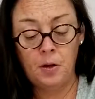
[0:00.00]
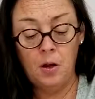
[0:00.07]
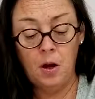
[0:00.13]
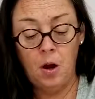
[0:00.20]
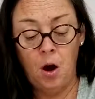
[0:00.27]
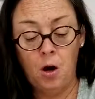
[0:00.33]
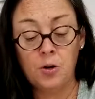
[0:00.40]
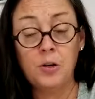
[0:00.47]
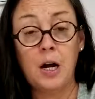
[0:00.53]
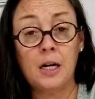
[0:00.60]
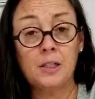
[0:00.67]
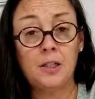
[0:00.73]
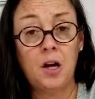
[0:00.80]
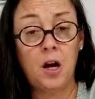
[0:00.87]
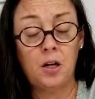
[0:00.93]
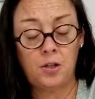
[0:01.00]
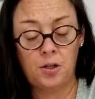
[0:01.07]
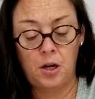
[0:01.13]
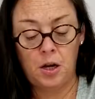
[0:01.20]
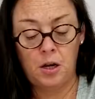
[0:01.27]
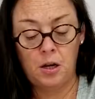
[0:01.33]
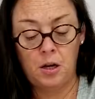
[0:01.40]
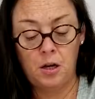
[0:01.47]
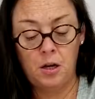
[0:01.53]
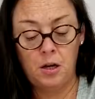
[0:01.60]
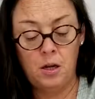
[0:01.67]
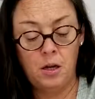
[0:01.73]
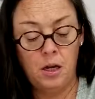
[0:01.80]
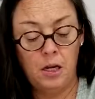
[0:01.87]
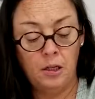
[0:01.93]
are non-toxic,
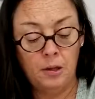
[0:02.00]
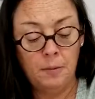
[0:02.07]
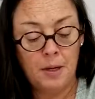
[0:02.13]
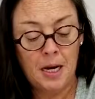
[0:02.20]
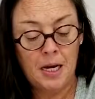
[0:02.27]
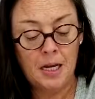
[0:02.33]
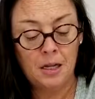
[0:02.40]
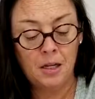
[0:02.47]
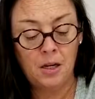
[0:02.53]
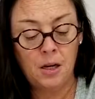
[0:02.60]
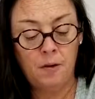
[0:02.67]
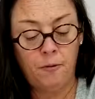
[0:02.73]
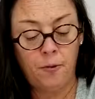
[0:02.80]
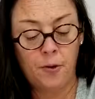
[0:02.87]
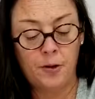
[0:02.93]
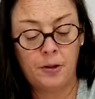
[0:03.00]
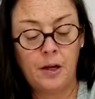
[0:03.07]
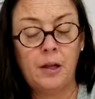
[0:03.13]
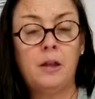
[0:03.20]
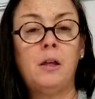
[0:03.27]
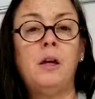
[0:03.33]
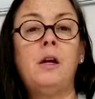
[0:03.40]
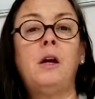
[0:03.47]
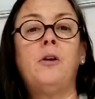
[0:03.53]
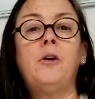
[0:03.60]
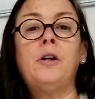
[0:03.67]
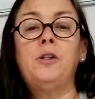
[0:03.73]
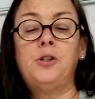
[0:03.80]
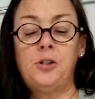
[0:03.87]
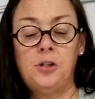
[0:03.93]
eliminating the need for a lengthy
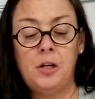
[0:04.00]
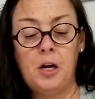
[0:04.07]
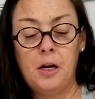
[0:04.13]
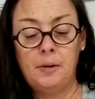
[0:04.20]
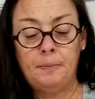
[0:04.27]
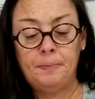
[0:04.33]
aeration time.